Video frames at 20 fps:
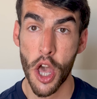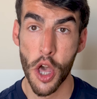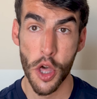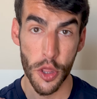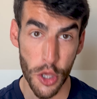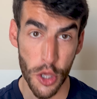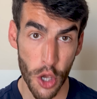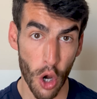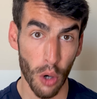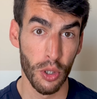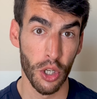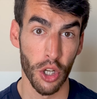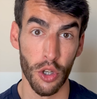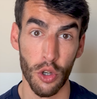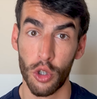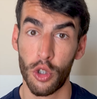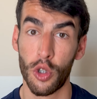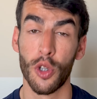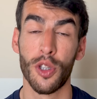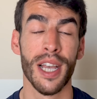The option you
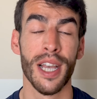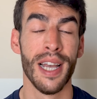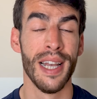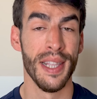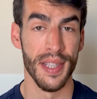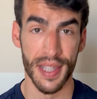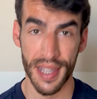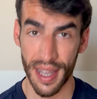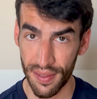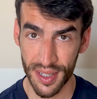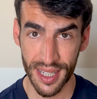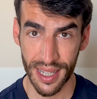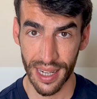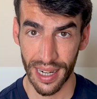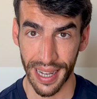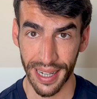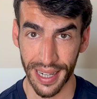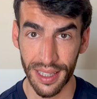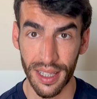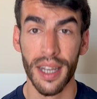should never
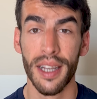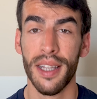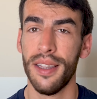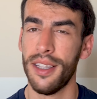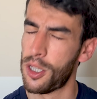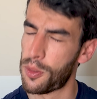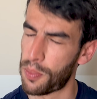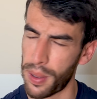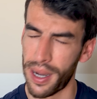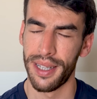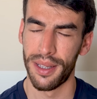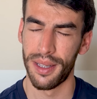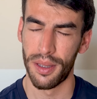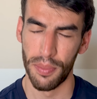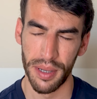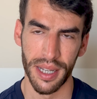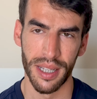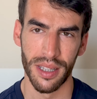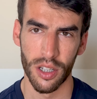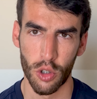select, despite
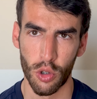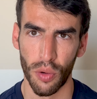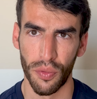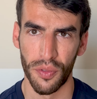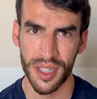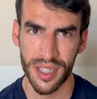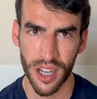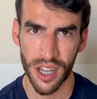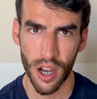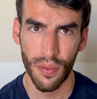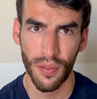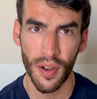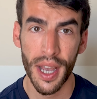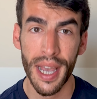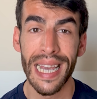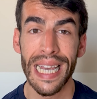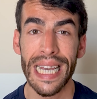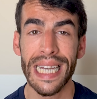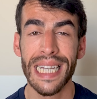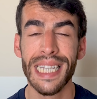being the truth itself,
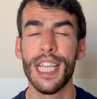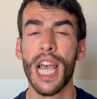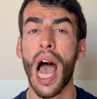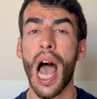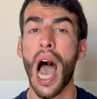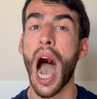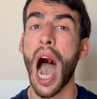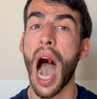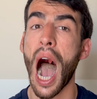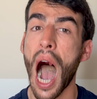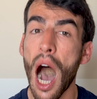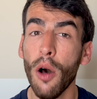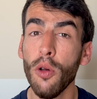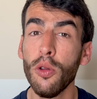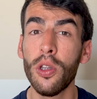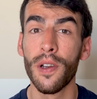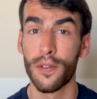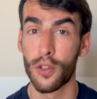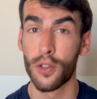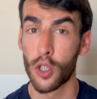is out
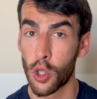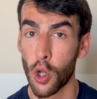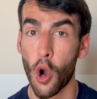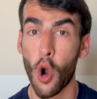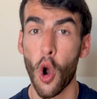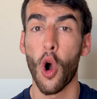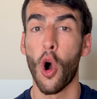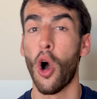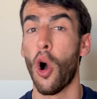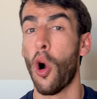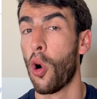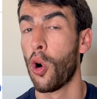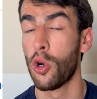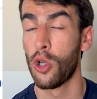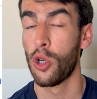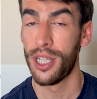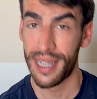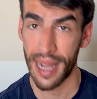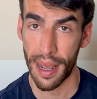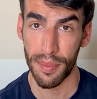of stock or
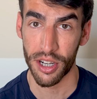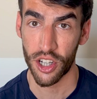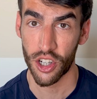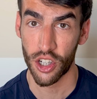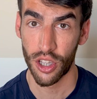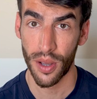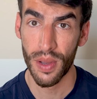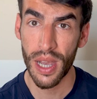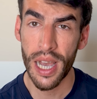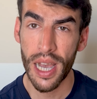damaged.